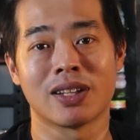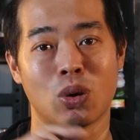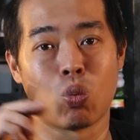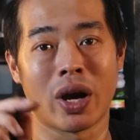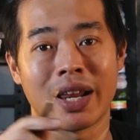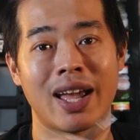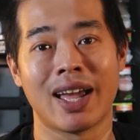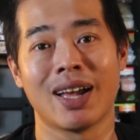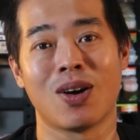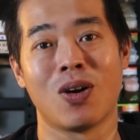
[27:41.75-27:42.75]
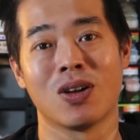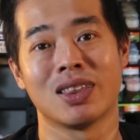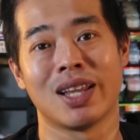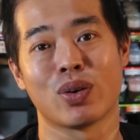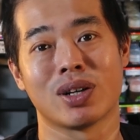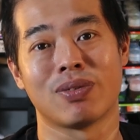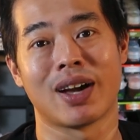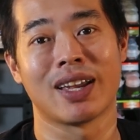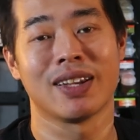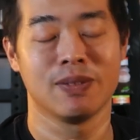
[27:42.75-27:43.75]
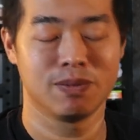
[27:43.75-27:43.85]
the white hair on Laugenbein.